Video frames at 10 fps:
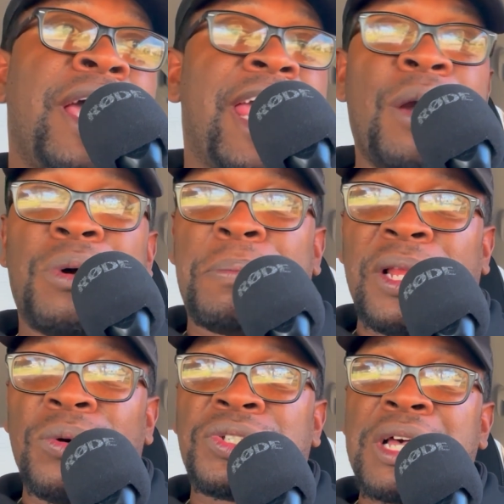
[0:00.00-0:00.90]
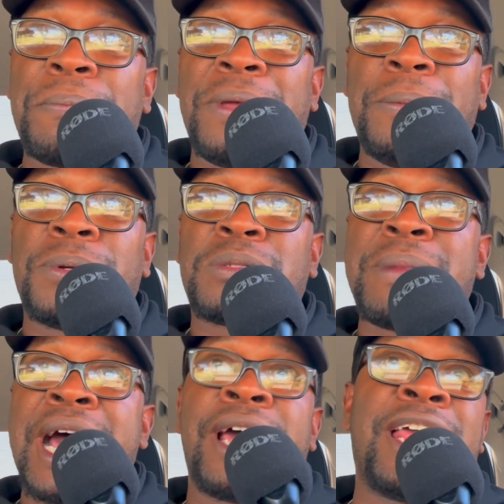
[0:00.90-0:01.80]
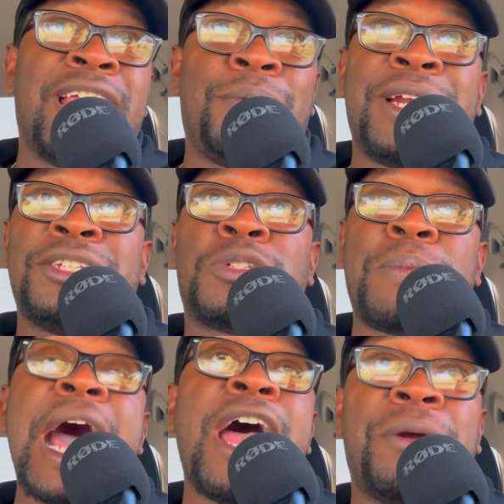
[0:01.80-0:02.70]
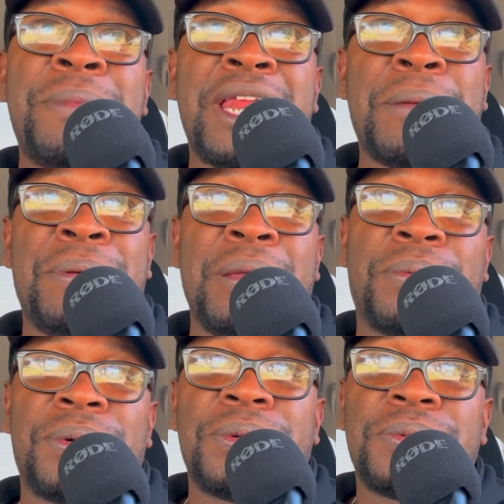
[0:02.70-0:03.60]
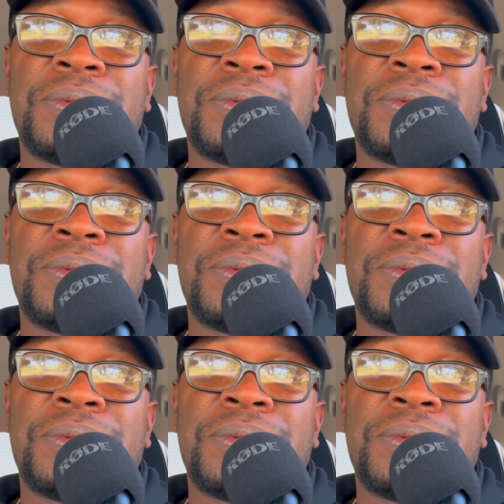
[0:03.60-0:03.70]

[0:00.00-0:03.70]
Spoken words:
it would blow some people's mind and it would inspire many people.